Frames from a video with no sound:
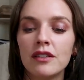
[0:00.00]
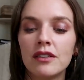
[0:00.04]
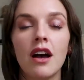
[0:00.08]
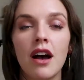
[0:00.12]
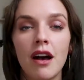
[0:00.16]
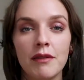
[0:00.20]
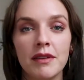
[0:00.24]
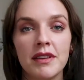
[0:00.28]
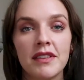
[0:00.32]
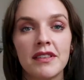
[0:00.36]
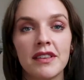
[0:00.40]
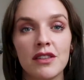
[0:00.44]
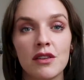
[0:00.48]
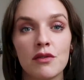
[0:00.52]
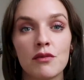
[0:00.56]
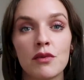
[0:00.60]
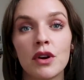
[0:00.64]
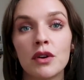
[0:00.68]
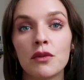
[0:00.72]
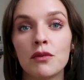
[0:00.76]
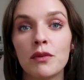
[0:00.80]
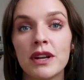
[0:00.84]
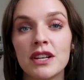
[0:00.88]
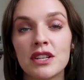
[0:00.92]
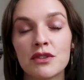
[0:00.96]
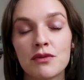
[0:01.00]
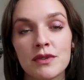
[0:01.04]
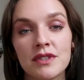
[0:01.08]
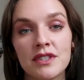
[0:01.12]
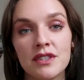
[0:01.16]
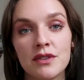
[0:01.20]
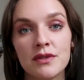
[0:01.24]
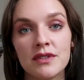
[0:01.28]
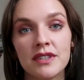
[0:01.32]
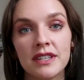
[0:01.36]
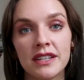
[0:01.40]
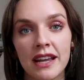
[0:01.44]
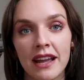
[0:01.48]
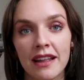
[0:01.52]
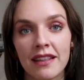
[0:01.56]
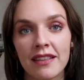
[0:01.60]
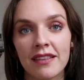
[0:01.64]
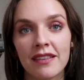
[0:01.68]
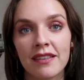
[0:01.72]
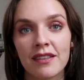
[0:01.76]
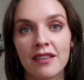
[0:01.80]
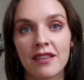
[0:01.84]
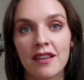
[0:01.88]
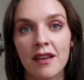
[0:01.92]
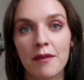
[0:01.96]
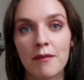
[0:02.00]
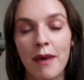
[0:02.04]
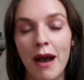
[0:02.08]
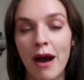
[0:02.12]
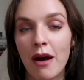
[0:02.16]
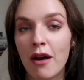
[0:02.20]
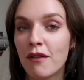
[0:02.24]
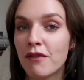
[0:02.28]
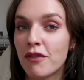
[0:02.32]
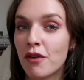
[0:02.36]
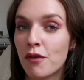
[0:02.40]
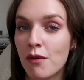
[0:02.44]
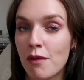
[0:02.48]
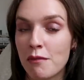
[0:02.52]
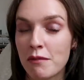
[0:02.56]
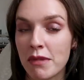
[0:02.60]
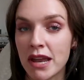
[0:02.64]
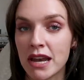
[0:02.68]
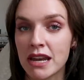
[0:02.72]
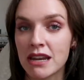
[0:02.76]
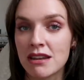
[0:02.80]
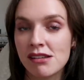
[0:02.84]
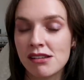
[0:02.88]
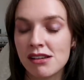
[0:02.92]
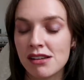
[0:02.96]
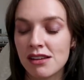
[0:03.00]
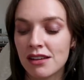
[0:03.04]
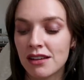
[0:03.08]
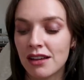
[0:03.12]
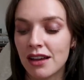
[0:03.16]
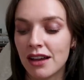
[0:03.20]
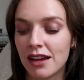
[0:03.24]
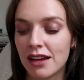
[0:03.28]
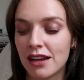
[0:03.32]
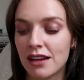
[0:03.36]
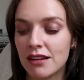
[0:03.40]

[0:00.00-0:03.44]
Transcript: obviously the word witch was used against powerful women